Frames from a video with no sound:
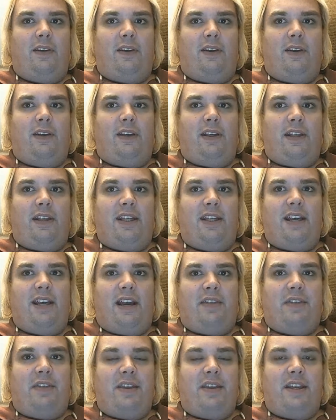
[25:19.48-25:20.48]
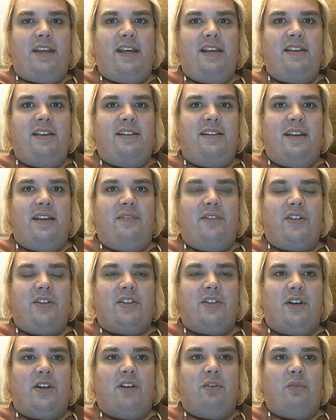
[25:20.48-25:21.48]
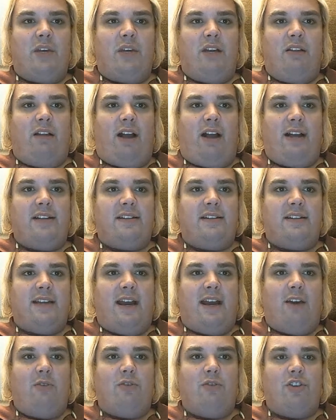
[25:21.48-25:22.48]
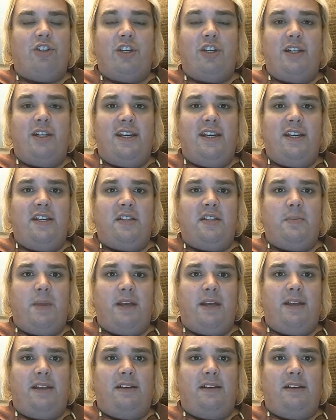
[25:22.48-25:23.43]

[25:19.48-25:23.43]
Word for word: he I think he's even starting to realize how shitty he's been.